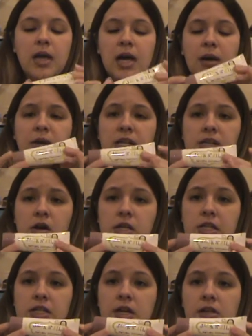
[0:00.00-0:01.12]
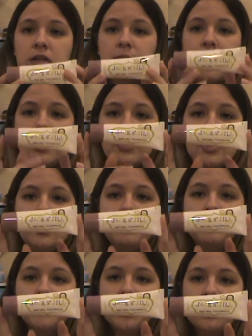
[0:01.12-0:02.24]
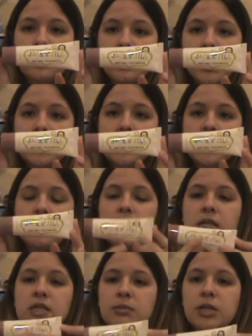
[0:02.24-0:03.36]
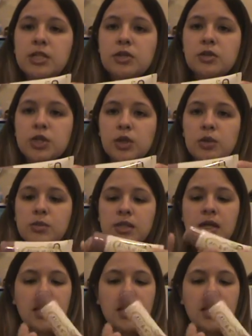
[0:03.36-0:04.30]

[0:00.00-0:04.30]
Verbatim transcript: I'm going to start just talking about the toothpaste here. They sent me two tubes.